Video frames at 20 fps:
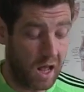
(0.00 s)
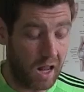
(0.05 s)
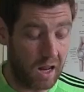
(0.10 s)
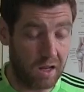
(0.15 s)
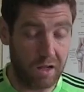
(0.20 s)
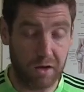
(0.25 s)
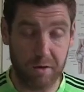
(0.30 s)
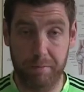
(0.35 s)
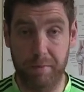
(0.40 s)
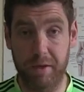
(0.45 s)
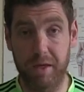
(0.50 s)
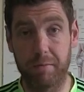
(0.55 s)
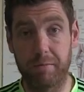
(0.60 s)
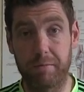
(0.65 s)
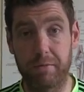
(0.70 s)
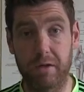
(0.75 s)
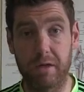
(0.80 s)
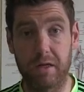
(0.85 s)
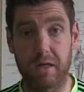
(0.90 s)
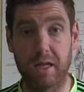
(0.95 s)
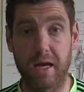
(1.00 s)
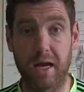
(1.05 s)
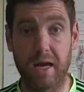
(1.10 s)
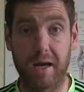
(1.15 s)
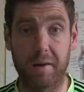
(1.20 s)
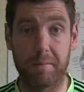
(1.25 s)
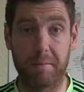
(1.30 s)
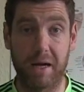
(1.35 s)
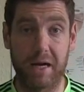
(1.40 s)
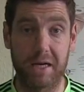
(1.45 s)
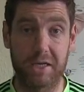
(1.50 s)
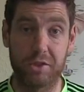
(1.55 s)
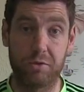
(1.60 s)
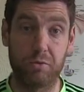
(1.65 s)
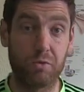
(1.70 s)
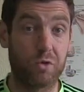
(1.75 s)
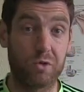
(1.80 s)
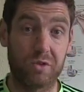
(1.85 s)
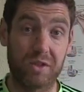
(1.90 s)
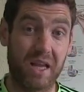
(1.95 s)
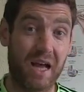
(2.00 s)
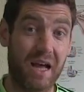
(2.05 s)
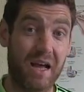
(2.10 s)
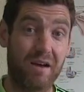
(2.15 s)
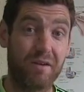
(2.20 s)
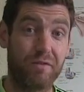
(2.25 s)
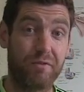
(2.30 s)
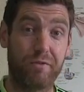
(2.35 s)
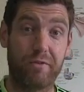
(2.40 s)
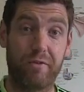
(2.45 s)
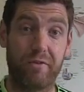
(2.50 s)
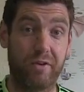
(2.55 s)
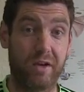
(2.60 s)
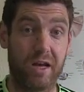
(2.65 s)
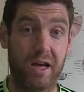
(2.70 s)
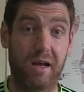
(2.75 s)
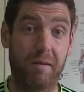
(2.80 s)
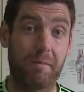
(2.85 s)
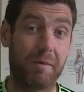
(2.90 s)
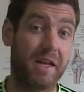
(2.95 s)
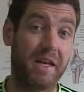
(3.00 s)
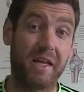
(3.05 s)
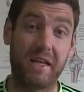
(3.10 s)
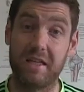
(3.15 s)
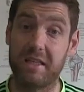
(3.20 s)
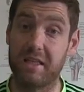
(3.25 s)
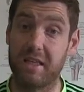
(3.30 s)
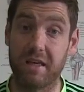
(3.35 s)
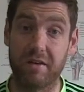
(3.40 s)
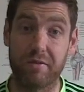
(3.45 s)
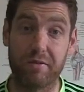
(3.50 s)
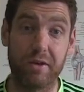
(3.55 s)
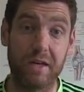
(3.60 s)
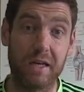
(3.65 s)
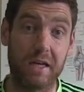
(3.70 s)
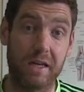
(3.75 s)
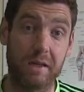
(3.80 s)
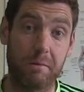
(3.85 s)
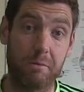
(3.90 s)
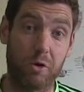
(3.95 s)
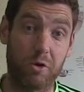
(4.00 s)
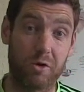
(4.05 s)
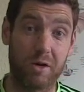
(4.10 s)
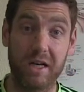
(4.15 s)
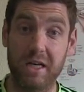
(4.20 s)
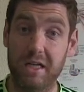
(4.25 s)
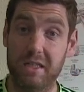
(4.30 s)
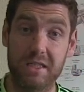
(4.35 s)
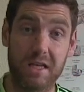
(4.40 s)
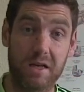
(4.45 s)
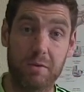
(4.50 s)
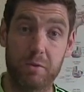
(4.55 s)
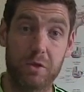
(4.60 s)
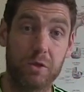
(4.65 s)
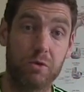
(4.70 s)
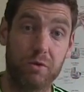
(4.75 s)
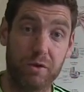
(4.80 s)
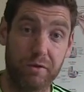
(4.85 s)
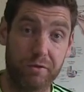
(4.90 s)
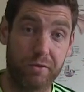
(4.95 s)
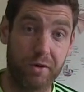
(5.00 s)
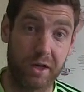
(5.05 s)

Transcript: a lot of people actually won't have an ATFL anymore, and that's absolutely